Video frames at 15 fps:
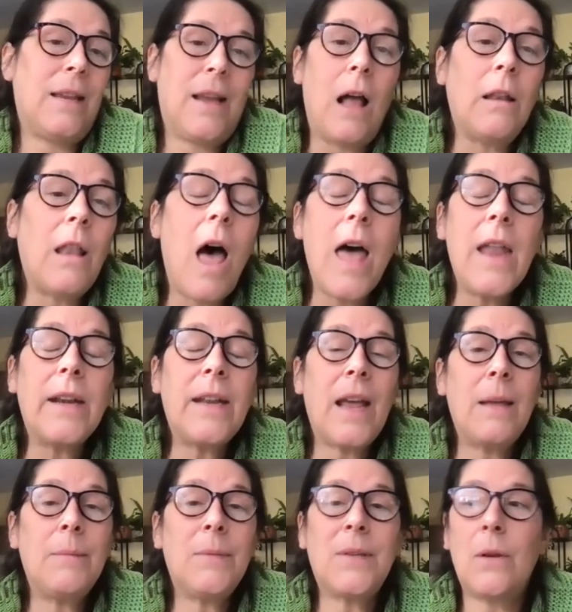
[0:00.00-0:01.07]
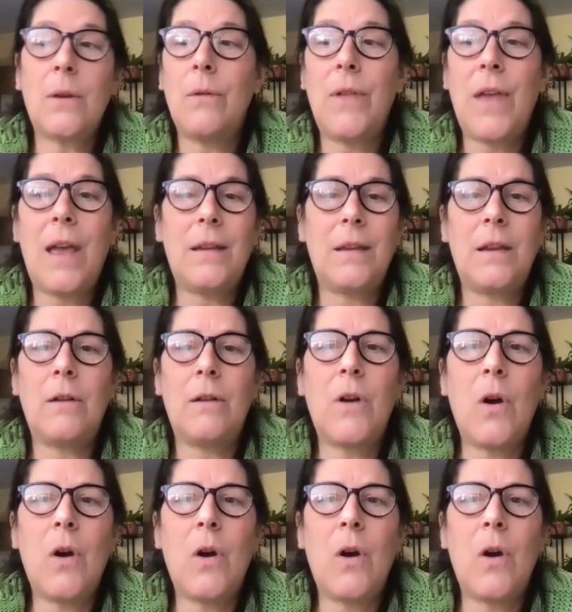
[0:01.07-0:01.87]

A lot of times, so that, you know,